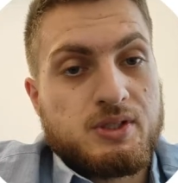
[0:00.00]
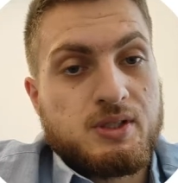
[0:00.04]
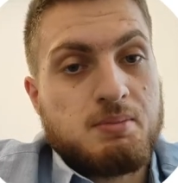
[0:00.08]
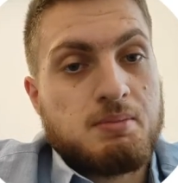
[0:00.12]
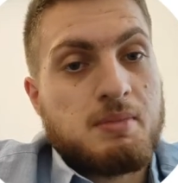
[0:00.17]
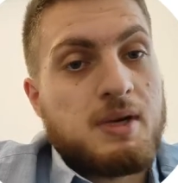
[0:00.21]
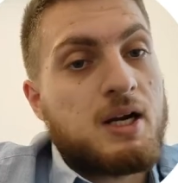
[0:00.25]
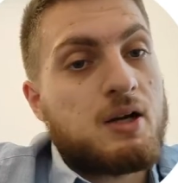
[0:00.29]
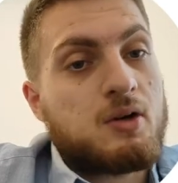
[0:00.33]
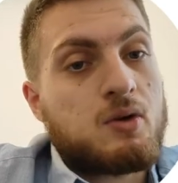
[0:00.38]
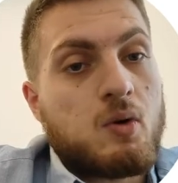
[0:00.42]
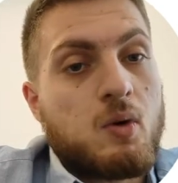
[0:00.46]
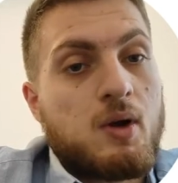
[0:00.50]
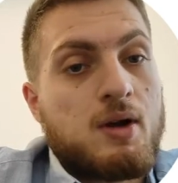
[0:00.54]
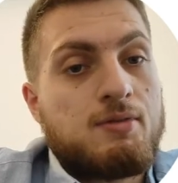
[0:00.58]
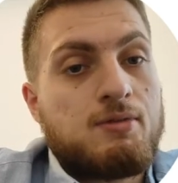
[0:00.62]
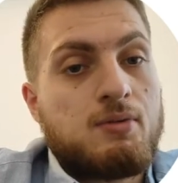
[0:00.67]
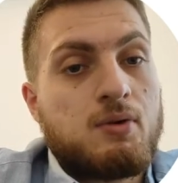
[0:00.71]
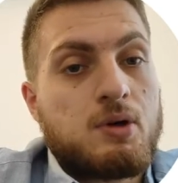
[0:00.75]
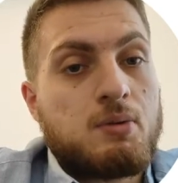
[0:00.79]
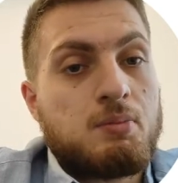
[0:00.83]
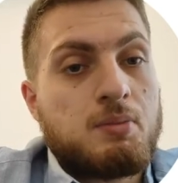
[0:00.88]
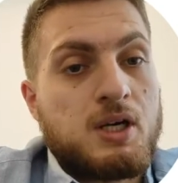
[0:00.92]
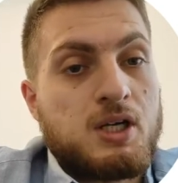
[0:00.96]
the macro
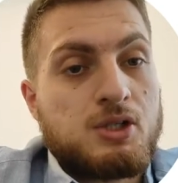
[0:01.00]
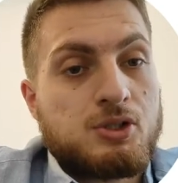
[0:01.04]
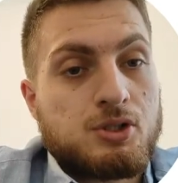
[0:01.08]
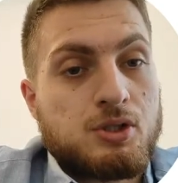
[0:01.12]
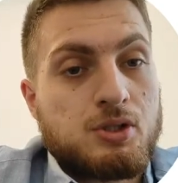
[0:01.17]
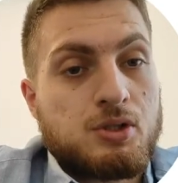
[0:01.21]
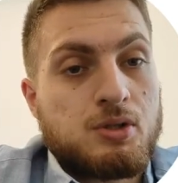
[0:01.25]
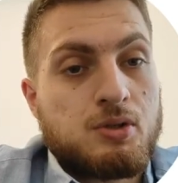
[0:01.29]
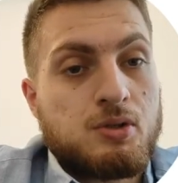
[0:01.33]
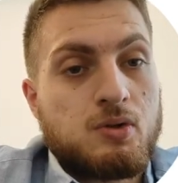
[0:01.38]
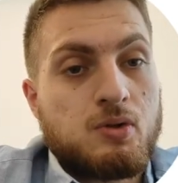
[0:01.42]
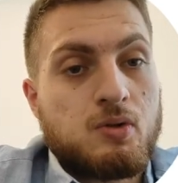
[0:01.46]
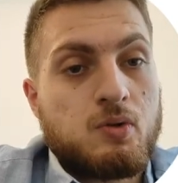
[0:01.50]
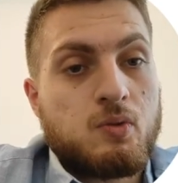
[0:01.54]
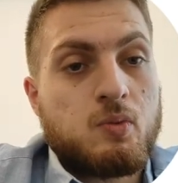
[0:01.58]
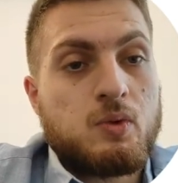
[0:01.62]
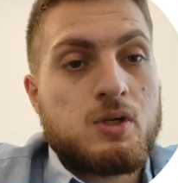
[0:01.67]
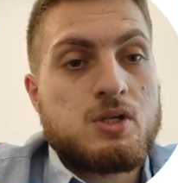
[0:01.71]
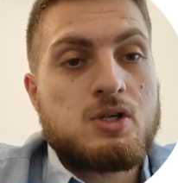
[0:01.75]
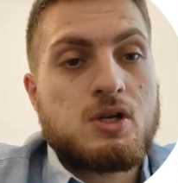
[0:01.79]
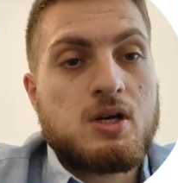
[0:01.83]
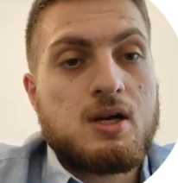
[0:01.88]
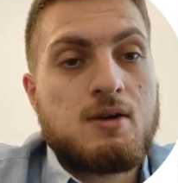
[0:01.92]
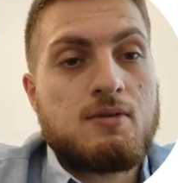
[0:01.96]
F1 measure,
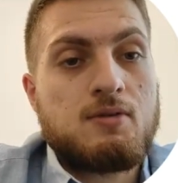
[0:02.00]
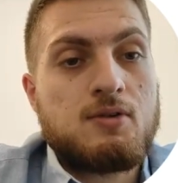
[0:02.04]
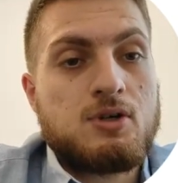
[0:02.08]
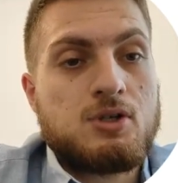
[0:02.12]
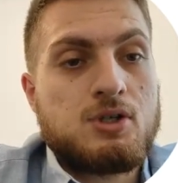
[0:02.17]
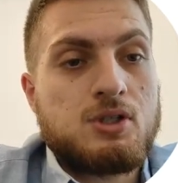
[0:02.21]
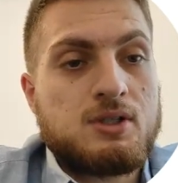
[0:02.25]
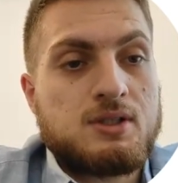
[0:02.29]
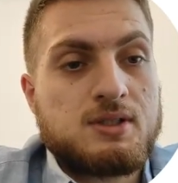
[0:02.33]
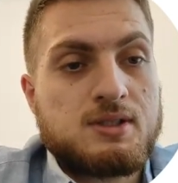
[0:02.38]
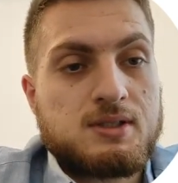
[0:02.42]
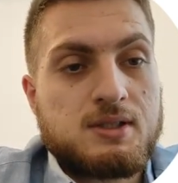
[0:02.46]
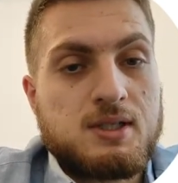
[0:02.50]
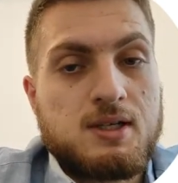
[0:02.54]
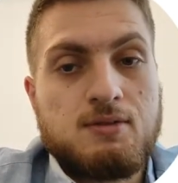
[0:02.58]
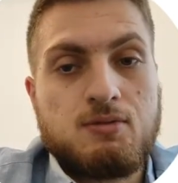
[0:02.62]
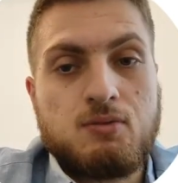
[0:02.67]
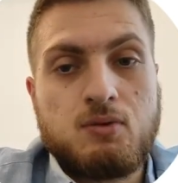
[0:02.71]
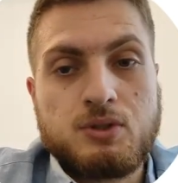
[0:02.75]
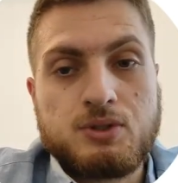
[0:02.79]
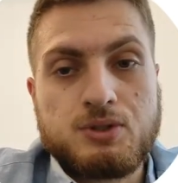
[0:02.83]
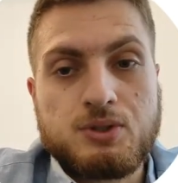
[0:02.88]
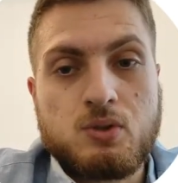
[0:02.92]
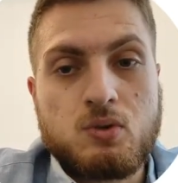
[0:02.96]
which averages
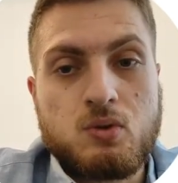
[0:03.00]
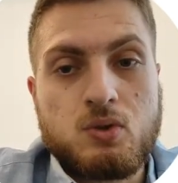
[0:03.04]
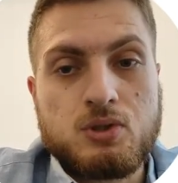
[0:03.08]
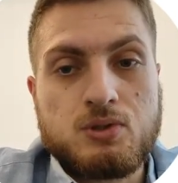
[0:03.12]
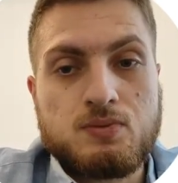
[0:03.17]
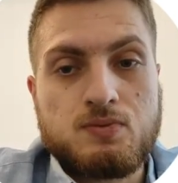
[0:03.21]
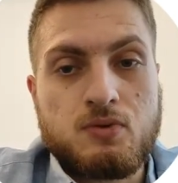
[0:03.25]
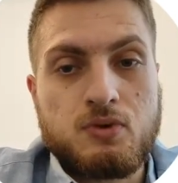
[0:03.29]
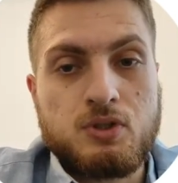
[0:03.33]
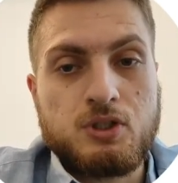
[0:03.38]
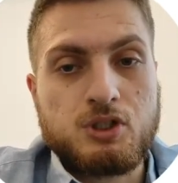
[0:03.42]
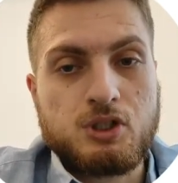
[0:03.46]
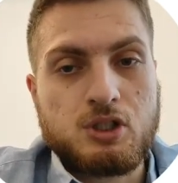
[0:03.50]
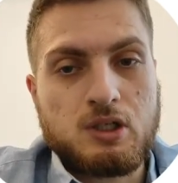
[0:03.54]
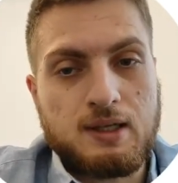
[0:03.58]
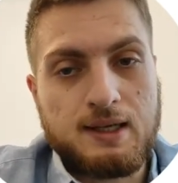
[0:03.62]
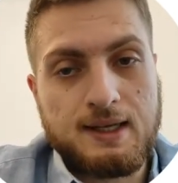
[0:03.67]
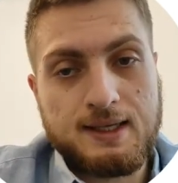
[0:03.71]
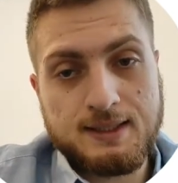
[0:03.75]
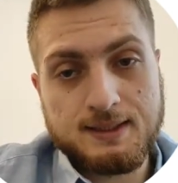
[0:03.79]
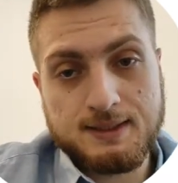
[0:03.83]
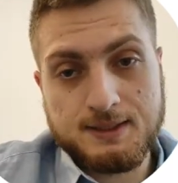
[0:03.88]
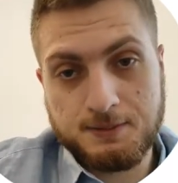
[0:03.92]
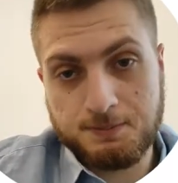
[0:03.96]
F1 scores for each
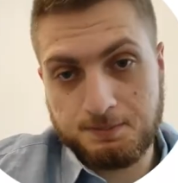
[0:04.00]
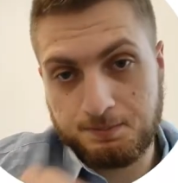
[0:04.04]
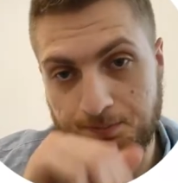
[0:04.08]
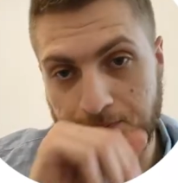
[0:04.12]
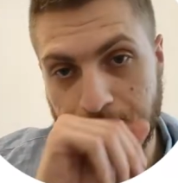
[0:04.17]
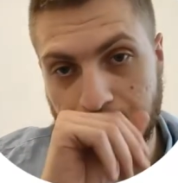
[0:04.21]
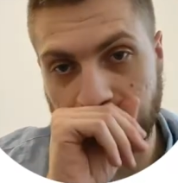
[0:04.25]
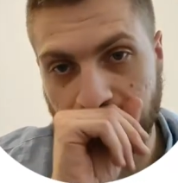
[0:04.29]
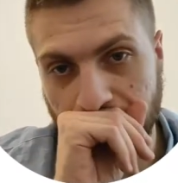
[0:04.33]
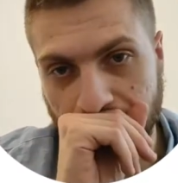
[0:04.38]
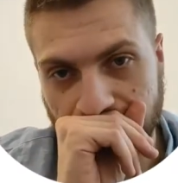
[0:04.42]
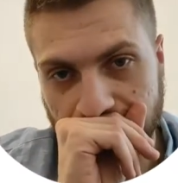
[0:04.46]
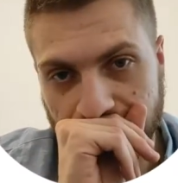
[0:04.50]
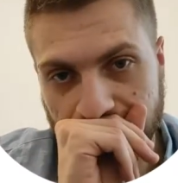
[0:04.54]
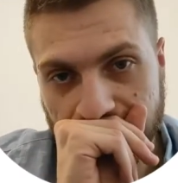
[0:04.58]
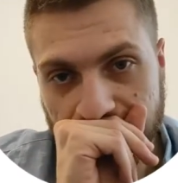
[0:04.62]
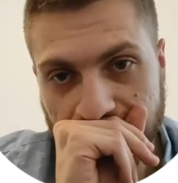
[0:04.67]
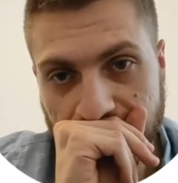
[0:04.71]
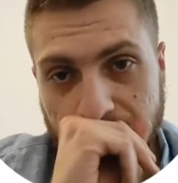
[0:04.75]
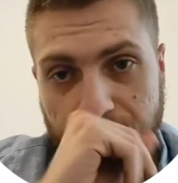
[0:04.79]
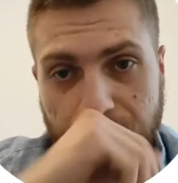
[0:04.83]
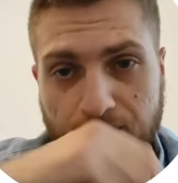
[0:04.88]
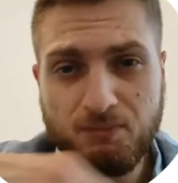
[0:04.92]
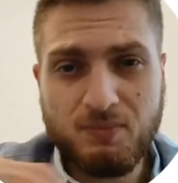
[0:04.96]
class,
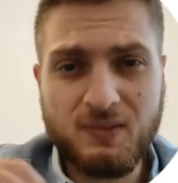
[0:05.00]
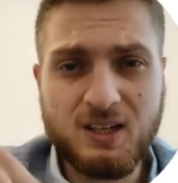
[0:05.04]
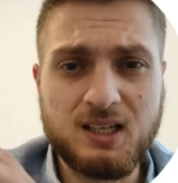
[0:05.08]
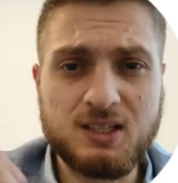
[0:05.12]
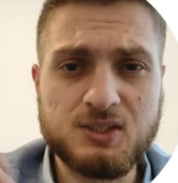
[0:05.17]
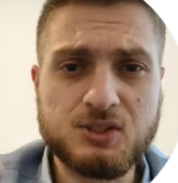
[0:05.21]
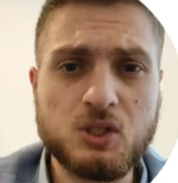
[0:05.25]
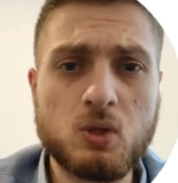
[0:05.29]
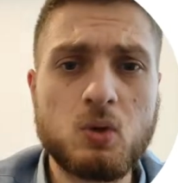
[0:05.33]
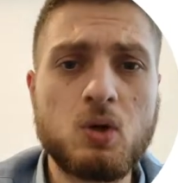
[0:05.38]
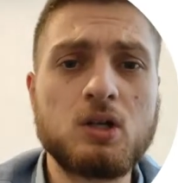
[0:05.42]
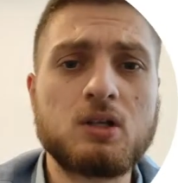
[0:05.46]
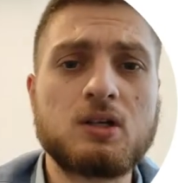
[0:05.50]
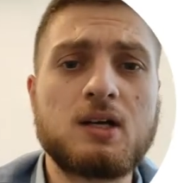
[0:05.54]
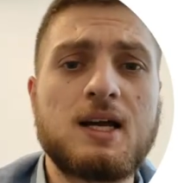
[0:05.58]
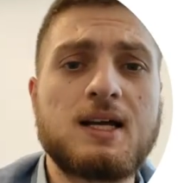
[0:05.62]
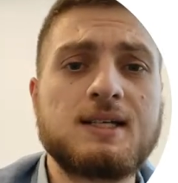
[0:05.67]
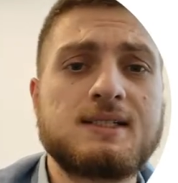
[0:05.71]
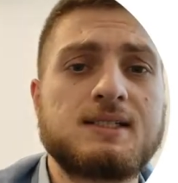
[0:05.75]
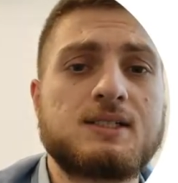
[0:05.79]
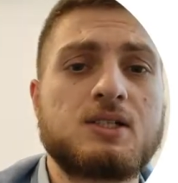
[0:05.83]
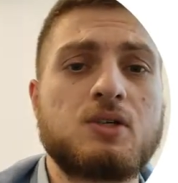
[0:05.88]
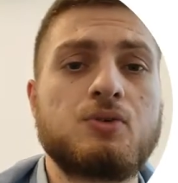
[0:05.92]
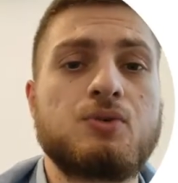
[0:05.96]
and so all
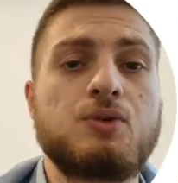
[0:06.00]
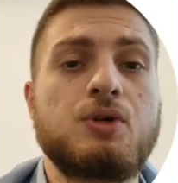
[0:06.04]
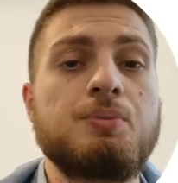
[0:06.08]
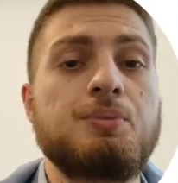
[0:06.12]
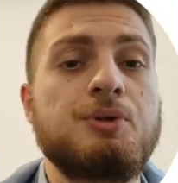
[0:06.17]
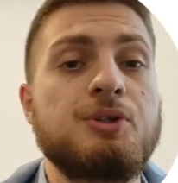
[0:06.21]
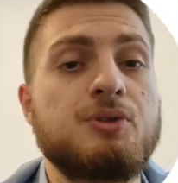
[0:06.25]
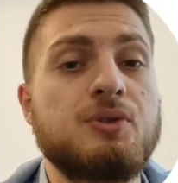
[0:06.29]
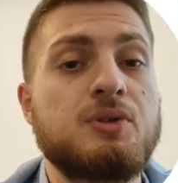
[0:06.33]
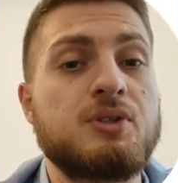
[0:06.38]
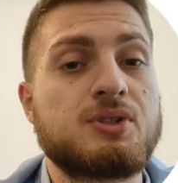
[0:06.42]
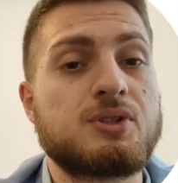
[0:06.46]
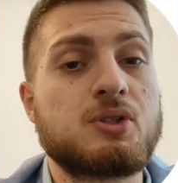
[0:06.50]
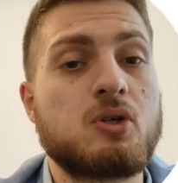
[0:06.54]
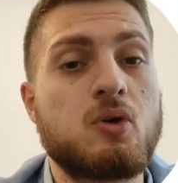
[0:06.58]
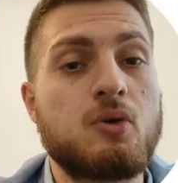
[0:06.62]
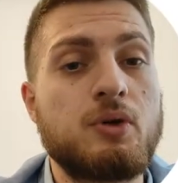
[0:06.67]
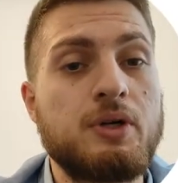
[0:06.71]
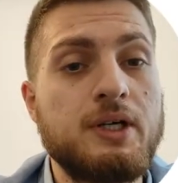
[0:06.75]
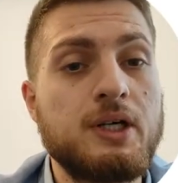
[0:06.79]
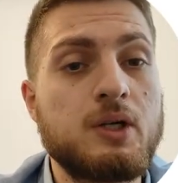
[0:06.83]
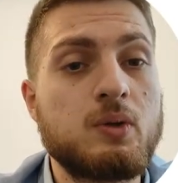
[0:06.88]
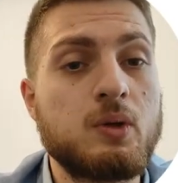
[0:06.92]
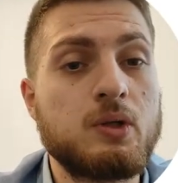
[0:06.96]
classes contribute to the score
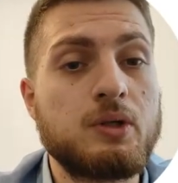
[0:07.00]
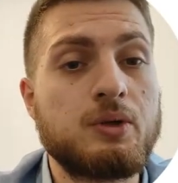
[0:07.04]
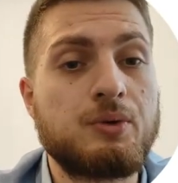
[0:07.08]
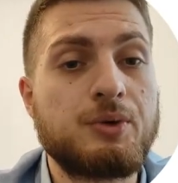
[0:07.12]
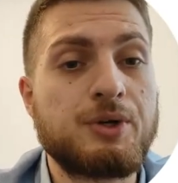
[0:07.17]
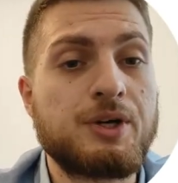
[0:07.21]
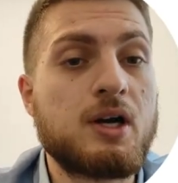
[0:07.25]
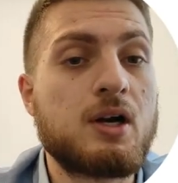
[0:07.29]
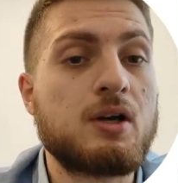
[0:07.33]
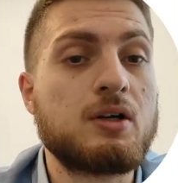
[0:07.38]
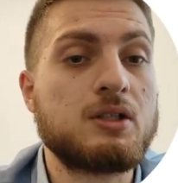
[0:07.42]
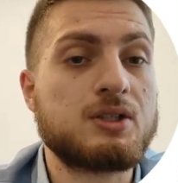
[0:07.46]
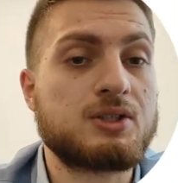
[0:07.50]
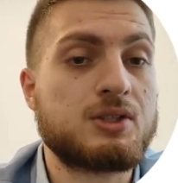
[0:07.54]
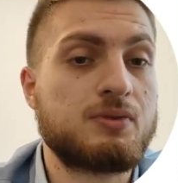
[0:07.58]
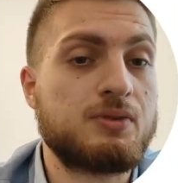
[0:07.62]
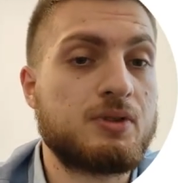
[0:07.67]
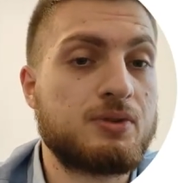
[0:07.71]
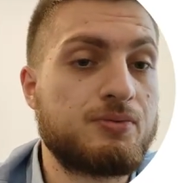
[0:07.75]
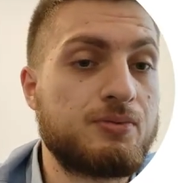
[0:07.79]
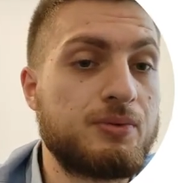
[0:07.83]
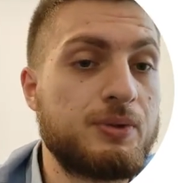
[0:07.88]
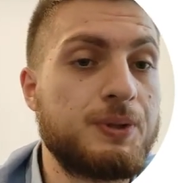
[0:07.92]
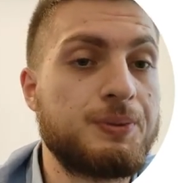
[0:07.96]
equally regardless of their
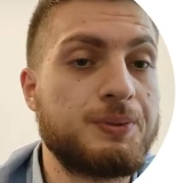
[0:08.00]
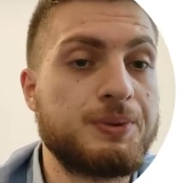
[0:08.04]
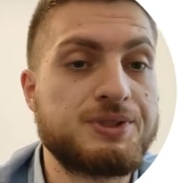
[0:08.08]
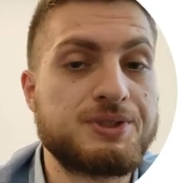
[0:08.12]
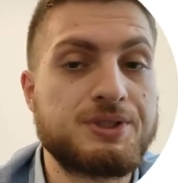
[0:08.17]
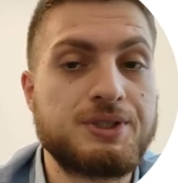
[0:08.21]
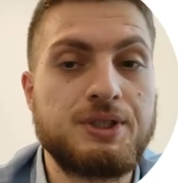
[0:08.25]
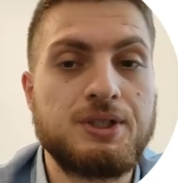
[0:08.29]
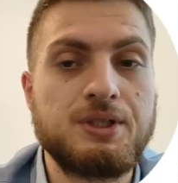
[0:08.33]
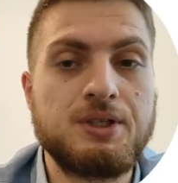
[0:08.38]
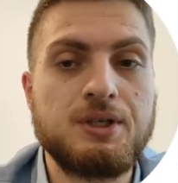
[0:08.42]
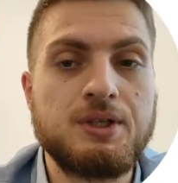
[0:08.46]
frequency.